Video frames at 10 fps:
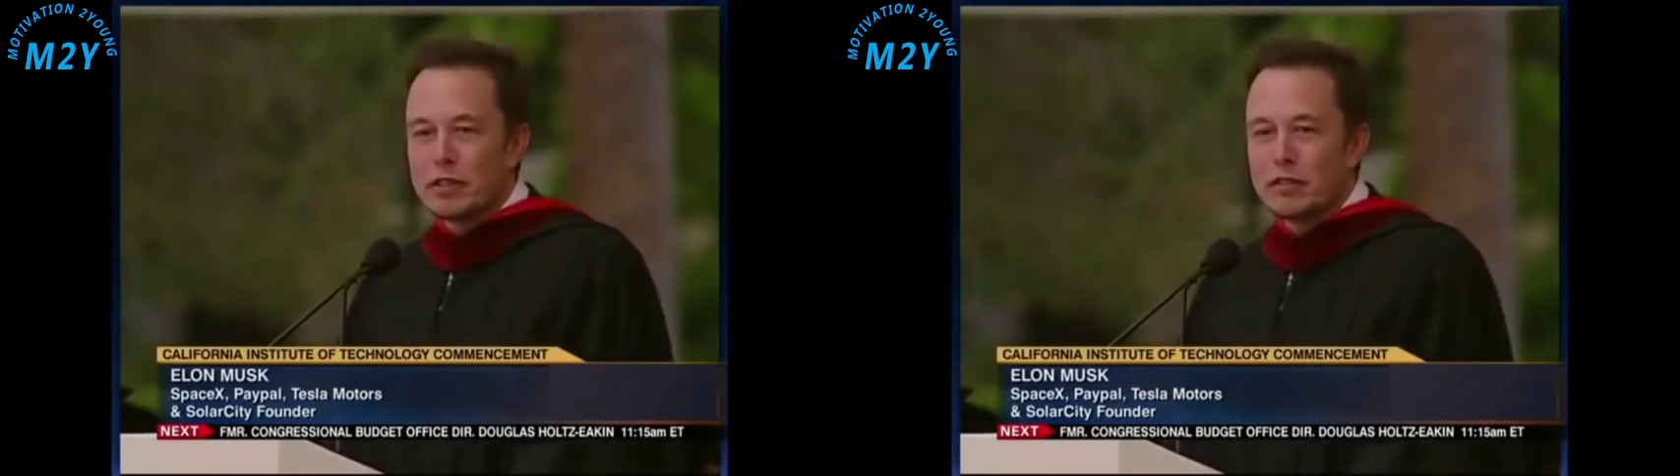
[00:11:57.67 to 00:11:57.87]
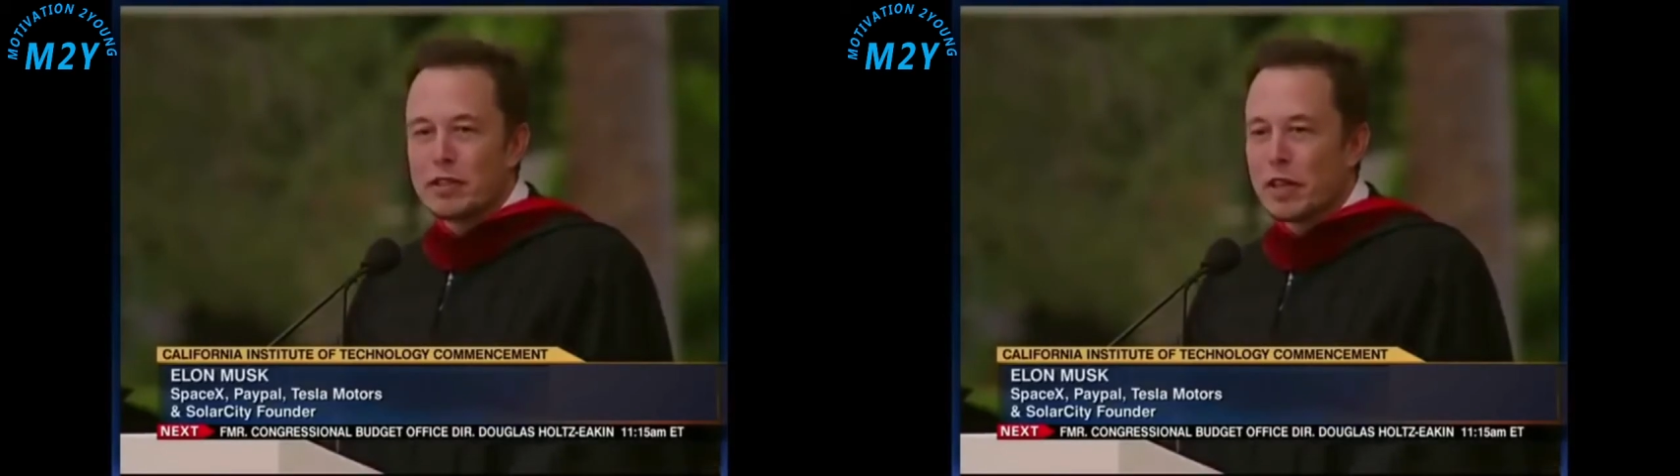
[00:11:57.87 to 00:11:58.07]

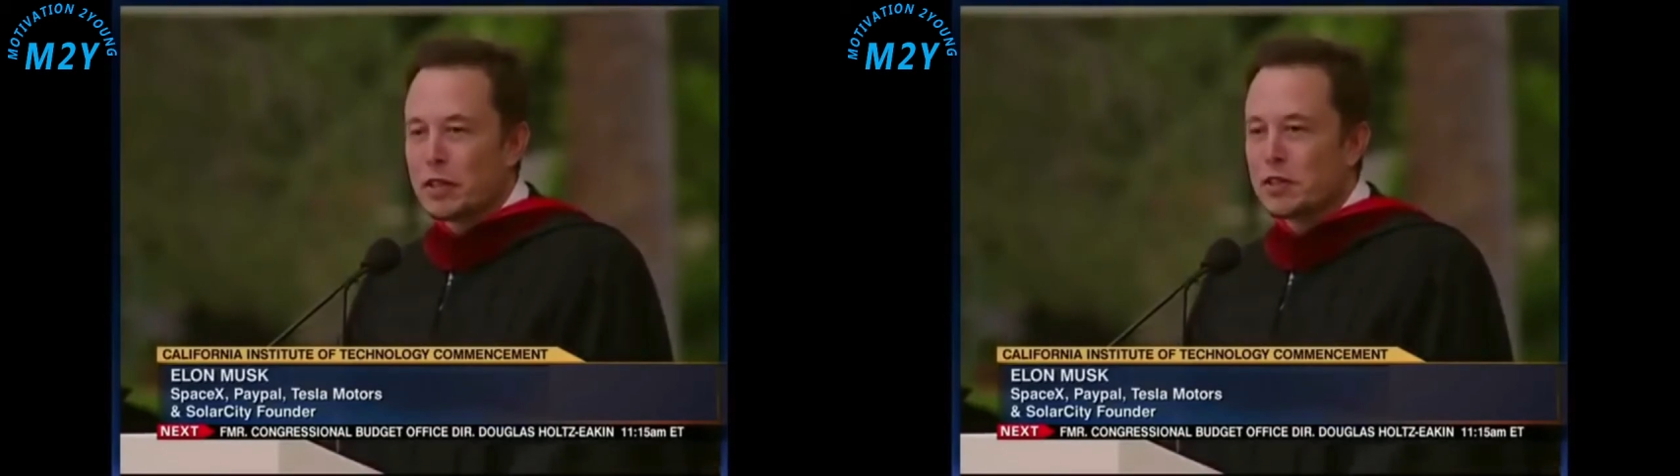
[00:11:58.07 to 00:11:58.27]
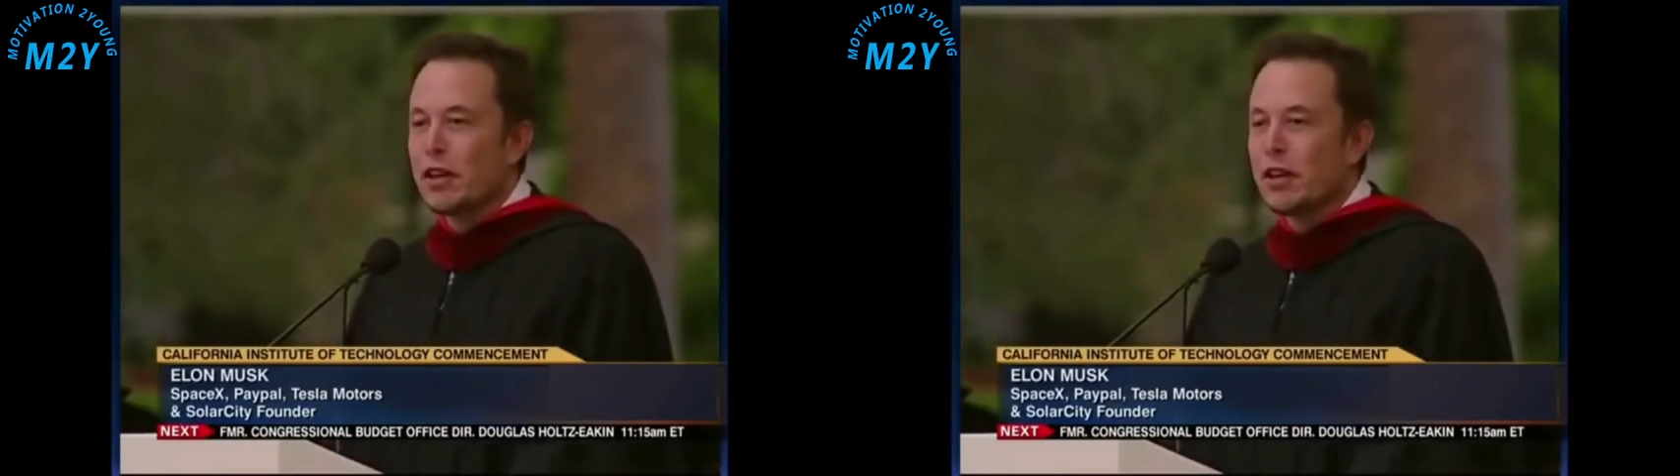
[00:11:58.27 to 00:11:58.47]

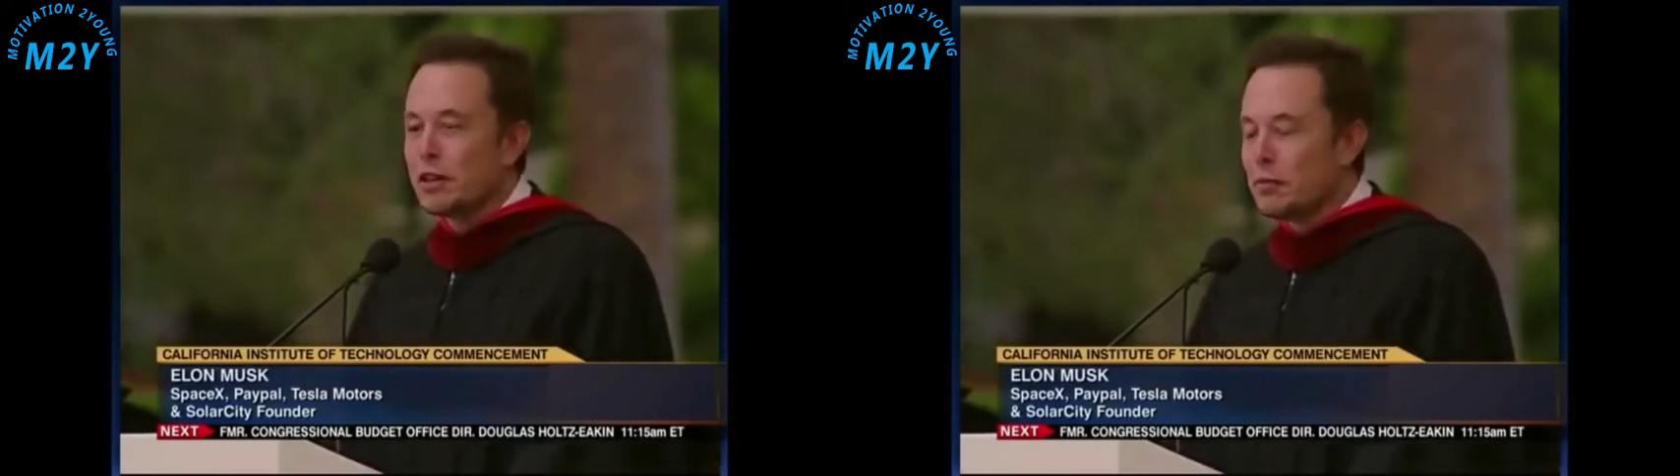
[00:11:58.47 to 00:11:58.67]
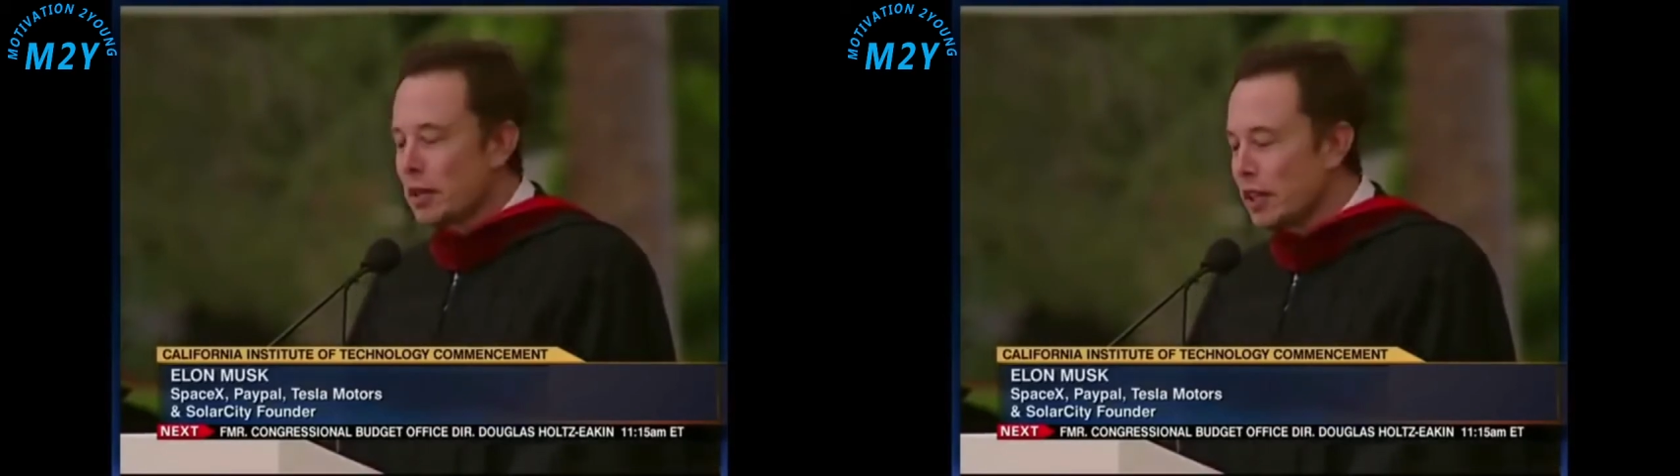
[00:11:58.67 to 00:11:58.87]
civilization, and
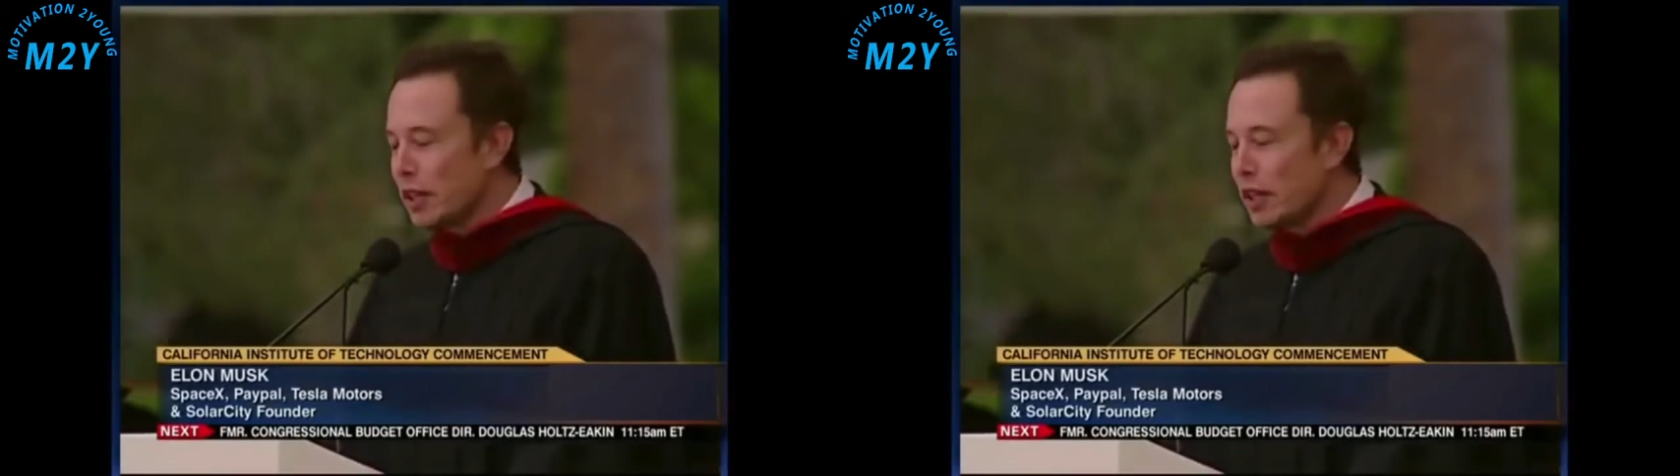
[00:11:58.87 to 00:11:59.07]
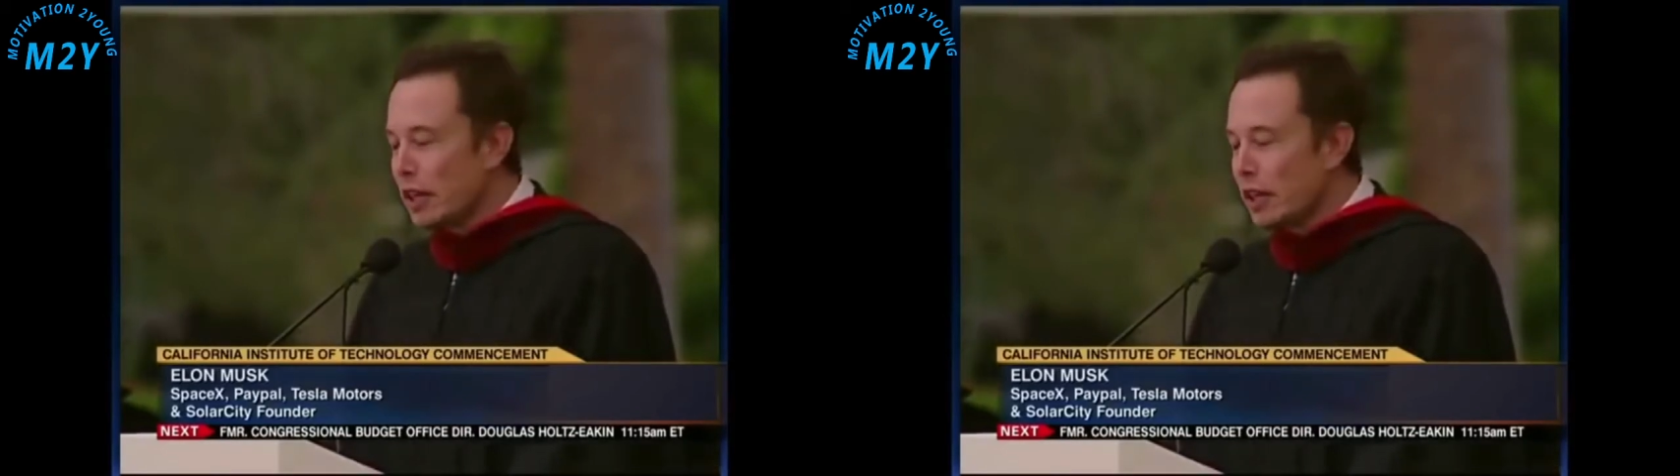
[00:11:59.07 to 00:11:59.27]

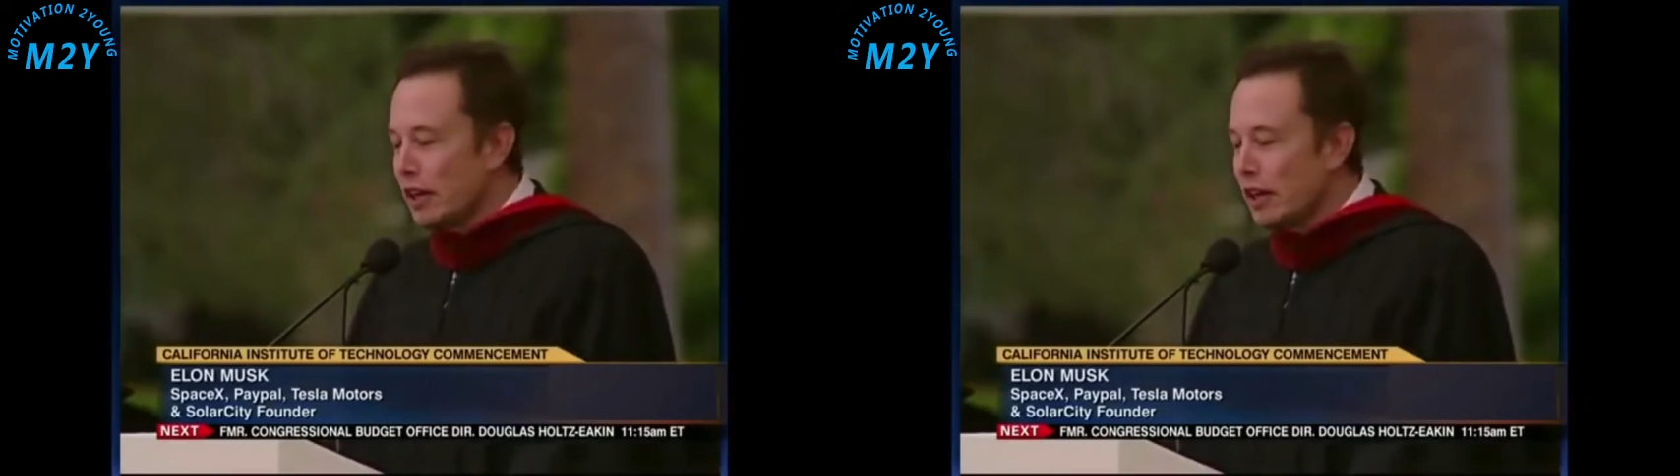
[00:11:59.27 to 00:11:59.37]
ultimately